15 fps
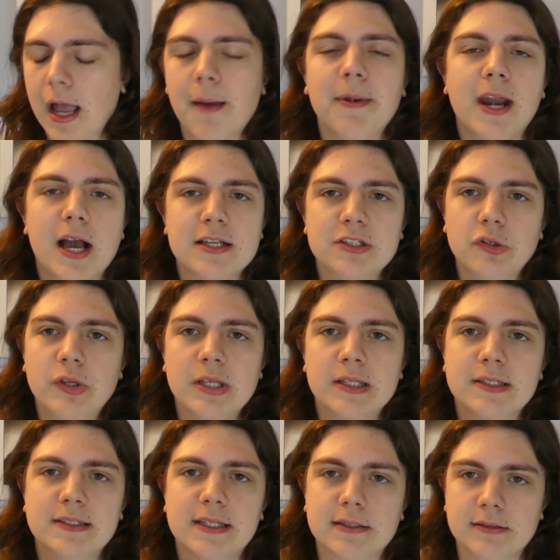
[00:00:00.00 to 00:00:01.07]
I mean, I still think
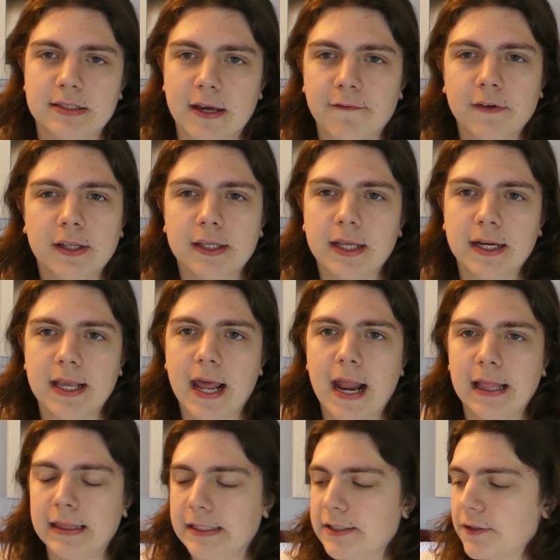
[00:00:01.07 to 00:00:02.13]
this is definitely going to get
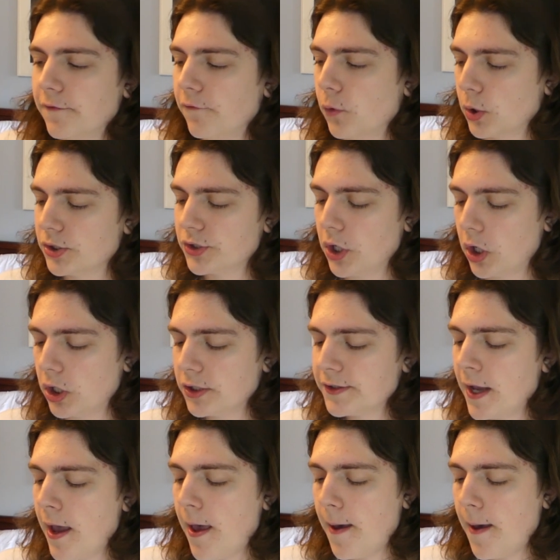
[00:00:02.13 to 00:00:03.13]
at least a 4 stars,